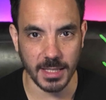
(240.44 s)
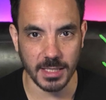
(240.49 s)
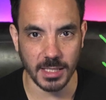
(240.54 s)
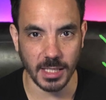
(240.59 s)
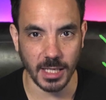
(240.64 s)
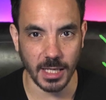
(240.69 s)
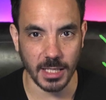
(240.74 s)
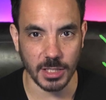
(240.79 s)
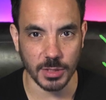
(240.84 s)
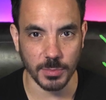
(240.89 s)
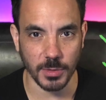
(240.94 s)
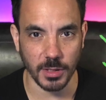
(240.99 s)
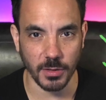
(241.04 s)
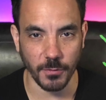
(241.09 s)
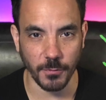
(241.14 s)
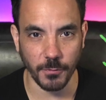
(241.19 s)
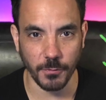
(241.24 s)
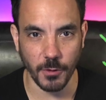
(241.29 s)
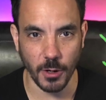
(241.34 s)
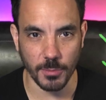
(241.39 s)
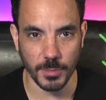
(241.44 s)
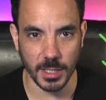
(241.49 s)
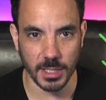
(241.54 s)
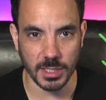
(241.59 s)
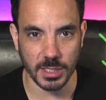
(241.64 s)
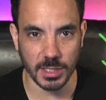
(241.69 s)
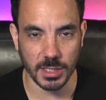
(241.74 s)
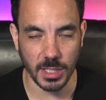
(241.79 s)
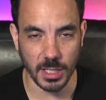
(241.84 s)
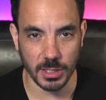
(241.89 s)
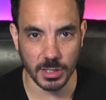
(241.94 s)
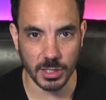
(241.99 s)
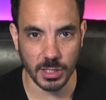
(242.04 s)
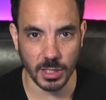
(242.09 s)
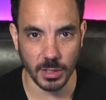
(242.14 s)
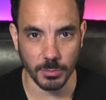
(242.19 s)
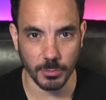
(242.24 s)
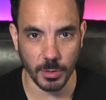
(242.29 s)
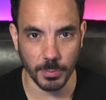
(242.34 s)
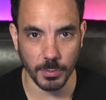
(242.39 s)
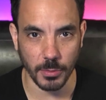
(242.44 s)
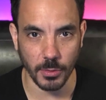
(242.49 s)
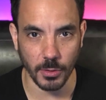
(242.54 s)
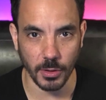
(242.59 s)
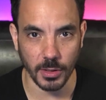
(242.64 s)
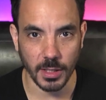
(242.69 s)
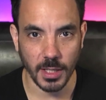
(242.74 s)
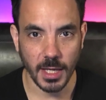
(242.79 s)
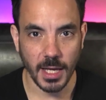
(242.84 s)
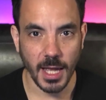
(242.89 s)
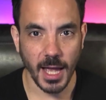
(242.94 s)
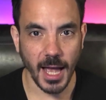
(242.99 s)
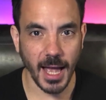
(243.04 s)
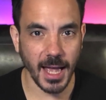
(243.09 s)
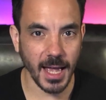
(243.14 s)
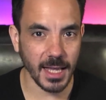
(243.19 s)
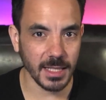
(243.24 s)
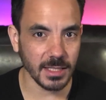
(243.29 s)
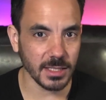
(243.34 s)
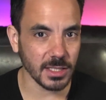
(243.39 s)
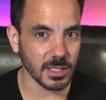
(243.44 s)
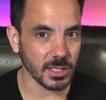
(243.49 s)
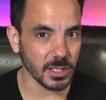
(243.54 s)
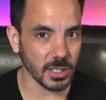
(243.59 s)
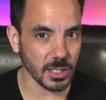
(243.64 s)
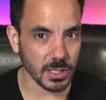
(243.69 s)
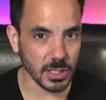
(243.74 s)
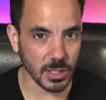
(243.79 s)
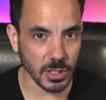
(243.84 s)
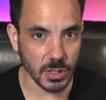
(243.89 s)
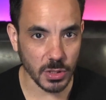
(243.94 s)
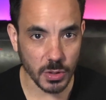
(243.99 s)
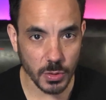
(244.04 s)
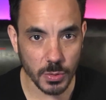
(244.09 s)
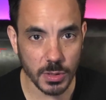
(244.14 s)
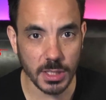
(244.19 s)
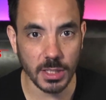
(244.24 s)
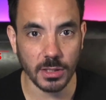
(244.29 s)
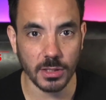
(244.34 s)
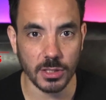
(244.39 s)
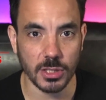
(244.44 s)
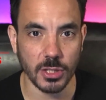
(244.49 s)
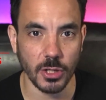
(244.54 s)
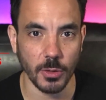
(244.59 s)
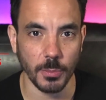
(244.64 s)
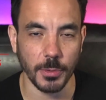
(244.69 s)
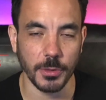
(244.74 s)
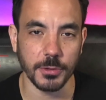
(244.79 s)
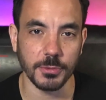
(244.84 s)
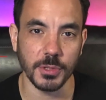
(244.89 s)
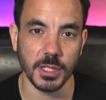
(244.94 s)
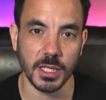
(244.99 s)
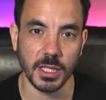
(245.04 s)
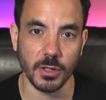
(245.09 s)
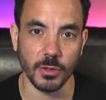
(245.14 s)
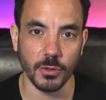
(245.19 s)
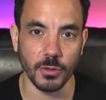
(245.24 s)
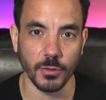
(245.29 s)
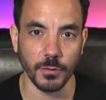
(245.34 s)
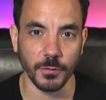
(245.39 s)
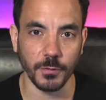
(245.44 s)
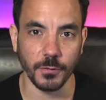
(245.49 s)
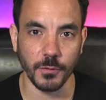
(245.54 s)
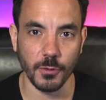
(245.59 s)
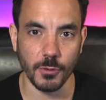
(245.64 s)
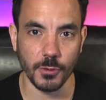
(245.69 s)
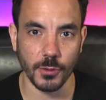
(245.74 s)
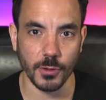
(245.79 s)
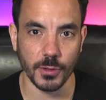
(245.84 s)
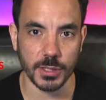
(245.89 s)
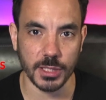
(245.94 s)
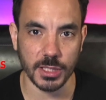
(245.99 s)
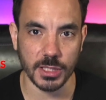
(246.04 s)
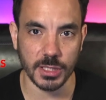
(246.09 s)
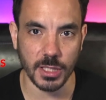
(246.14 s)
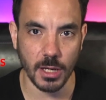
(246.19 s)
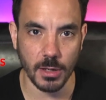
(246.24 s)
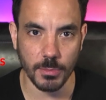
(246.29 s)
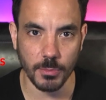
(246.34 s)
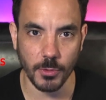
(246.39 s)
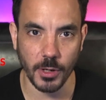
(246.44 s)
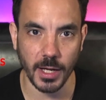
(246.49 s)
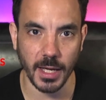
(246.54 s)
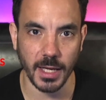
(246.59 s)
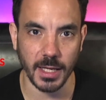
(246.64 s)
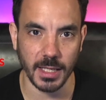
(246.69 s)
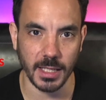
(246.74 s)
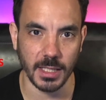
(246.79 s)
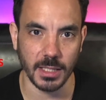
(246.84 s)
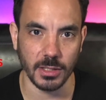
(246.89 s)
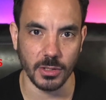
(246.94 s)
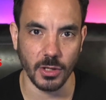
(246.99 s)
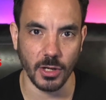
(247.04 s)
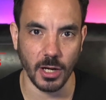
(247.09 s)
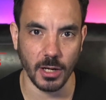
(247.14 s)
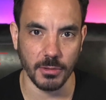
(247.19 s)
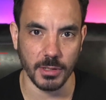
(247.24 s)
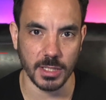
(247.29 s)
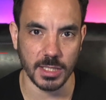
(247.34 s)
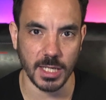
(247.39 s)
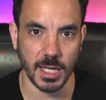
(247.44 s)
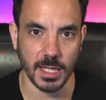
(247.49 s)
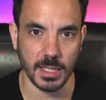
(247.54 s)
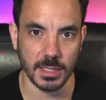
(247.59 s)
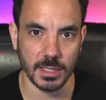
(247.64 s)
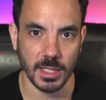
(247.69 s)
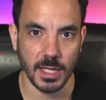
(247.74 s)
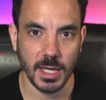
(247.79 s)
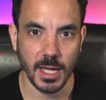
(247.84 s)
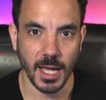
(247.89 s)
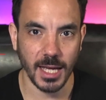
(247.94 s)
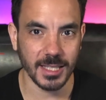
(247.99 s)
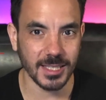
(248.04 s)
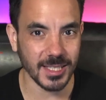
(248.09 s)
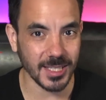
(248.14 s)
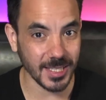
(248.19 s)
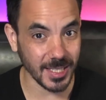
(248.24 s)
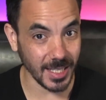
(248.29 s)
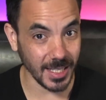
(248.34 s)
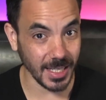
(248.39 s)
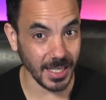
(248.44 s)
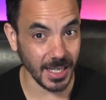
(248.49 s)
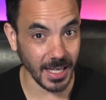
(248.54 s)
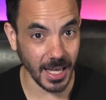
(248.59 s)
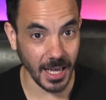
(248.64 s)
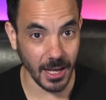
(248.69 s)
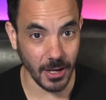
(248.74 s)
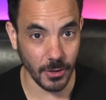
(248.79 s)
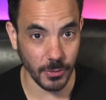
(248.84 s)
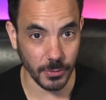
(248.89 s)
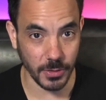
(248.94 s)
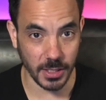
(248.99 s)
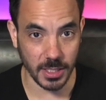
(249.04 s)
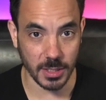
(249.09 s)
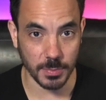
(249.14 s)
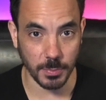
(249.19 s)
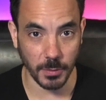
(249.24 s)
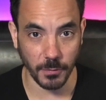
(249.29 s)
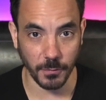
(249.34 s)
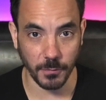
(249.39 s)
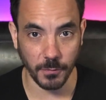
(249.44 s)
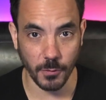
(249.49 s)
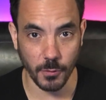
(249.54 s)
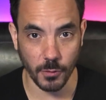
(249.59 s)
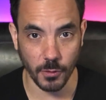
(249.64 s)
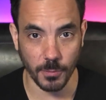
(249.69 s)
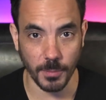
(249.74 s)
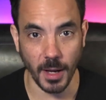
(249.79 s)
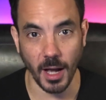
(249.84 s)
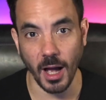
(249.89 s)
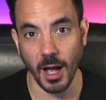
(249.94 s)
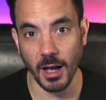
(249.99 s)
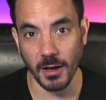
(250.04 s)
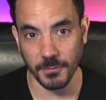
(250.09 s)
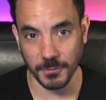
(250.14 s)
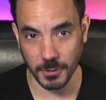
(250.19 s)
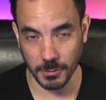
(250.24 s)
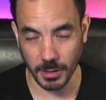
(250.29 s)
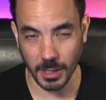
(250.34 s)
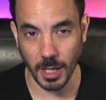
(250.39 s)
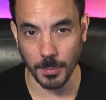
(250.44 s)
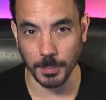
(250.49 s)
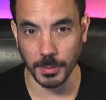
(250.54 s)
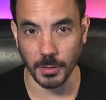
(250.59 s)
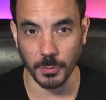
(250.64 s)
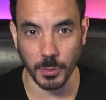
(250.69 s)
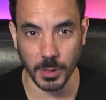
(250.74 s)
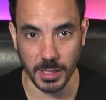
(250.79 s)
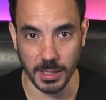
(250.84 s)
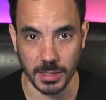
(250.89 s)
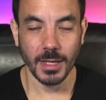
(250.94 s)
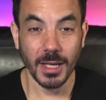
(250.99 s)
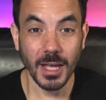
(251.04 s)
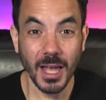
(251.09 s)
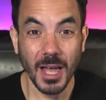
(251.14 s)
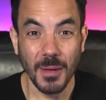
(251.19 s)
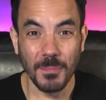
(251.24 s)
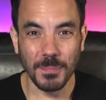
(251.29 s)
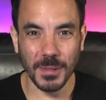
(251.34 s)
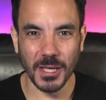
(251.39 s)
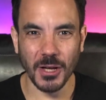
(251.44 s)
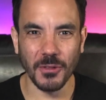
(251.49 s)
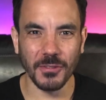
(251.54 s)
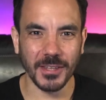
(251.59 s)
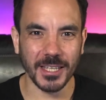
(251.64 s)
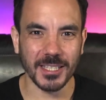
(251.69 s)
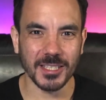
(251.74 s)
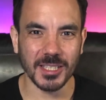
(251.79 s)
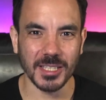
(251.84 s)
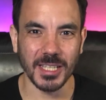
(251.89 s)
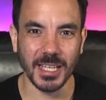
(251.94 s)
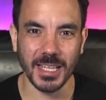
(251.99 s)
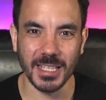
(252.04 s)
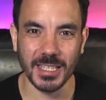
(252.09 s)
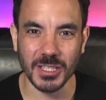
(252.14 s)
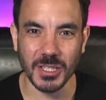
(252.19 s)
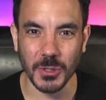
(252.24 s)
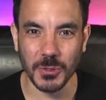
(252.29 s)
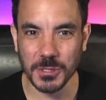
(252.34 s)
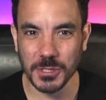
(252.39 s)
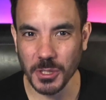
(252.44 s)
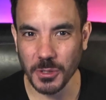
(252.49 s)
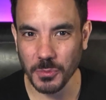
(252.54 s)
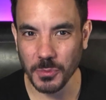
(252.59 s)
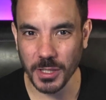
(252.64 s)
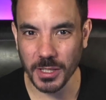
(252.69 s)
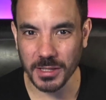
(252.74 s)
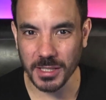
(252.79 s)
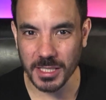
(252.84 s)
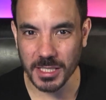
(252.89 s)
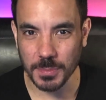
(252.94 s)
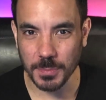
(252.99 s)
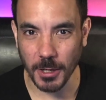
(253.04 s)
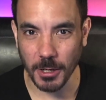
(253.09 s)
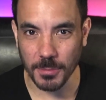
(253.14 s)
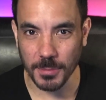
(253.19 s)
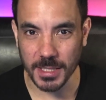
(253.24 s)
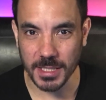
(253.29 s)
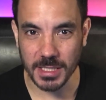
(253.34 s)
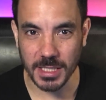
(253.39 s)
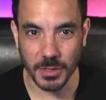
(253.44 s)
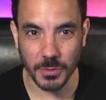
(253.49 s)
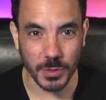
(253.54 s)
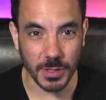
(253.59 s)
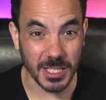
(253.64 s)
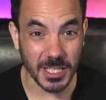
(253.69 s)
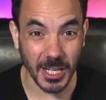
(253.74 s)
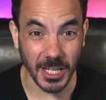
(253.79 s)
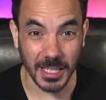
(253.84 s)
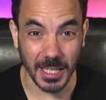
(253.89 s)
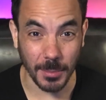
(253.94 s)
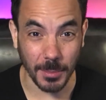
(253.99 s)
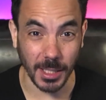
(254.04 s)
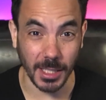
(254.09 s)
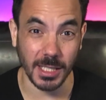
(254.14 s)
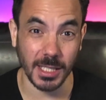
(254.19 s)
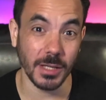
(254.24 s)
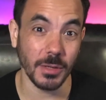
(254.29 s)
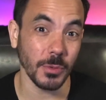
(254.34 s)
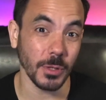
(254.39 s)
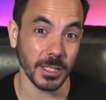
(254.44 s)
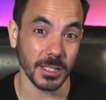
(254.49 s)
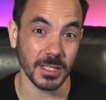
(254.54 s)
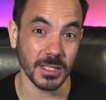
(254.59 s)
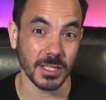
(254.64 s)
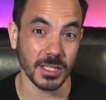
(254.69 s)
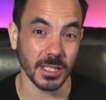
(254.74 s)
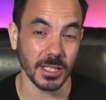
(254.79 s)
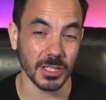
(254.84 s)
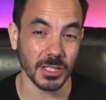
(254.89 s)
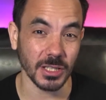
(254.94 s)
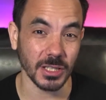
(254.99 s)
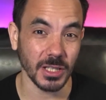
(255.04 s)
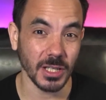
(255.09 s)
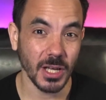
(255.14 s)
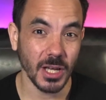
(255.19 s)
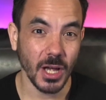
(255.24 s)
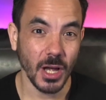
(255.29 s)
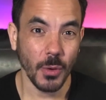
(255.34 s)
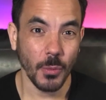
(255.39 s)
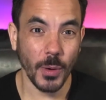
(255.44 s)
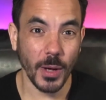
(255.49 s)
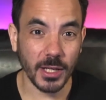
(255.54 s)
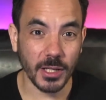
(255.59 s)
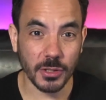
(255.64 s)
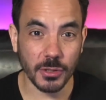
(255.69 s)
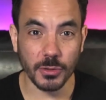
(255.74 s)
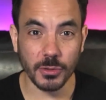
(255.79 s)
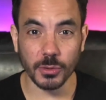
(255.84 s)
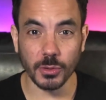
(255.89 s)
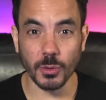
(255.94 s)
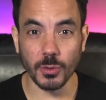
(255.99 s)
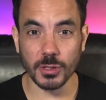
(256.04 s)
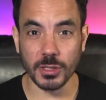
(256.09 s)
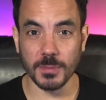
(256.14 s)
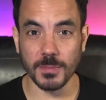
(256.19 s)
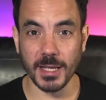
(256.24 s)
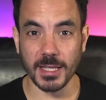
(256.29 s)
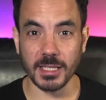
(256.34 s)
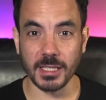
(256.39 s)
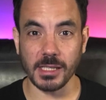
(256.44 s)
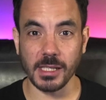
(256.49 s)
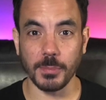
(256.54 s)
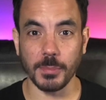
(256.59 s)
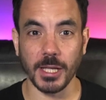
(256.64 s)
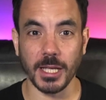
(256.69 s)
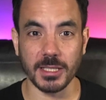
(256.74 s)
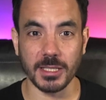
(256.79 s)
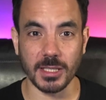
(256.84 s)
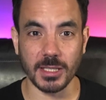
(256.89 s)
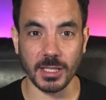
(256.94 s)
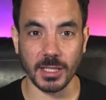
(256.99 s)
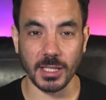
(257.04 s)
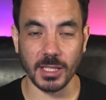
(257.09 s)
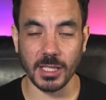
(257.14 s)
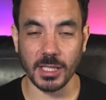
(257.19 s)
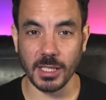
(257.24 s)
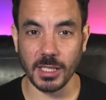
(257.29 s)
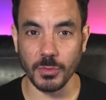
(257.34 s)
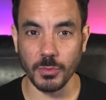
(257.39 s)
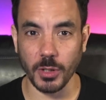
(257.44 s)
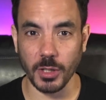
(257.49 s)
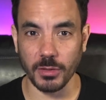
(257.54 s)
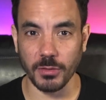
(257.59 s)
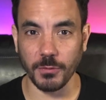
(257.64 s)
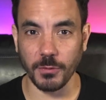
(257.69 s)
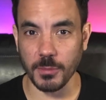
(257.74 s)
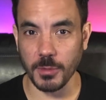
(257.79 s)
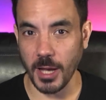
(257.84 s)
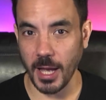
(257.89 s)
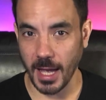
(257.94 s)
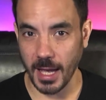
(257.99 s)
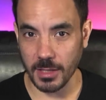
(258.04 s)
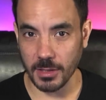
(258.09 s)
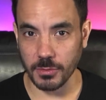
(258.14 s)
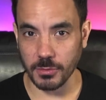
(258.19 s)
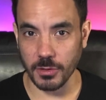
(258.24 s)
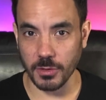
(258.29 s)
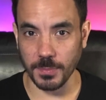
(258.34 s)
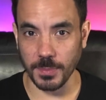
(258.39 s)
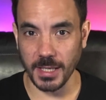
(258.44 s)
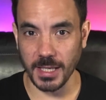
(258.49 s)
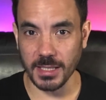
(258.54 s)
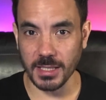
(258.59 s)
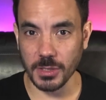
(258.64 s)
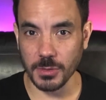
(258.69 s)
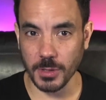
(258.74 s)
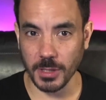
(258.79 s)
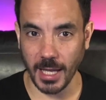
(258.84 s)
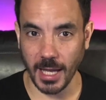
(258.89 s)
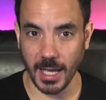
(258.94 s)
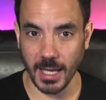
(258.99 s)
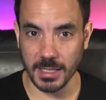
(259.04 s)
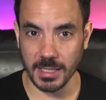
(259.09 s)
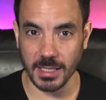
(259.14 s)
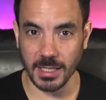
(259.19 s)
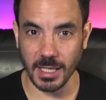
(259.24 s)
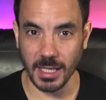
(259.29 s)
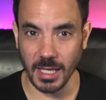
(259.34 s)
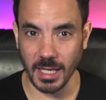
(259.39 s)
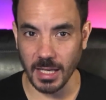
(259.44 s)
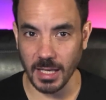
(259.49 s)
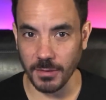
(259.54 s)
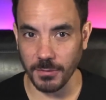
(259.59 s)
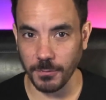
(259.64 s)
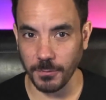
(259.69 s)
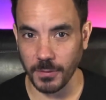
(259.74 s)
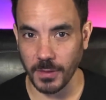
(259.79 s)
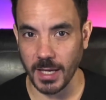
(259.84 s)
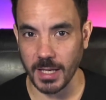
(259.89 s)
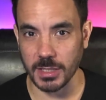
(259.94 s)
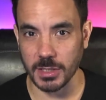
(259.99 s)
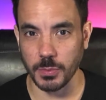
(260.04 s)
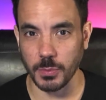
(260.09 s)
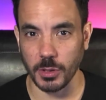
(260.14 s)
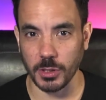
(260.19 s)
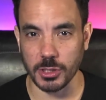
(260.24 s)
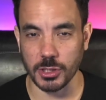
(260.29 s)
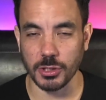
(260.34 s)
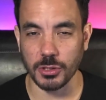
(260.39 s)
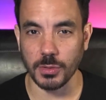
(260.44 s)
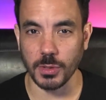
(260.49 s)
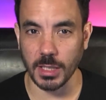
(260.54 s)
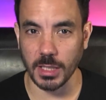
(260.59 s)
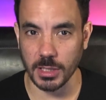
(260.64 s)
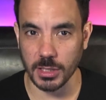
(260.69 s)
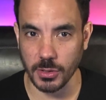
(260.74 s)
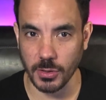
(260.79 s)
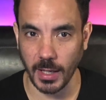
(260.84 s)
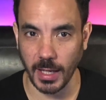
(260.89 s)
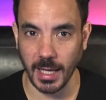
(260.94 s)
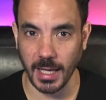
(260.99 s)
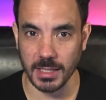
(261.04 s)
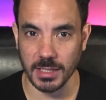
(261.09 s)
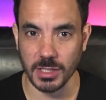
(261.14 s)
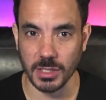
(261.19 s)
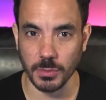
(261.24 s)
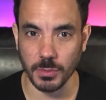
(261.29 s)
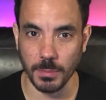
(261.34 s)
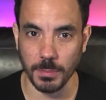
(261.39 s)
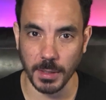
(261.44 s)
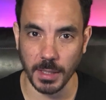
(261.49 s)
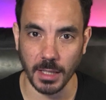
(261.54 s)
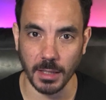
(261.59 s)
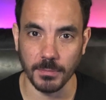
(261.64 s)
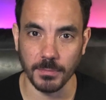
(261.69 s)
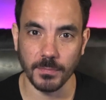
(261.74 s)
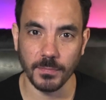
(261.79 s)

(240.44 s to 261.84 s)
engagement from a search term report and just using the top 3 or 4 somewhere in your RSAs and seeing how these perform after a couple of weeks. Beyond this, it's also worth experimenting with dynamic keyword insertion, where Google automatically places a keyword from your ad group into an ad if that's what triggered your ad to appear.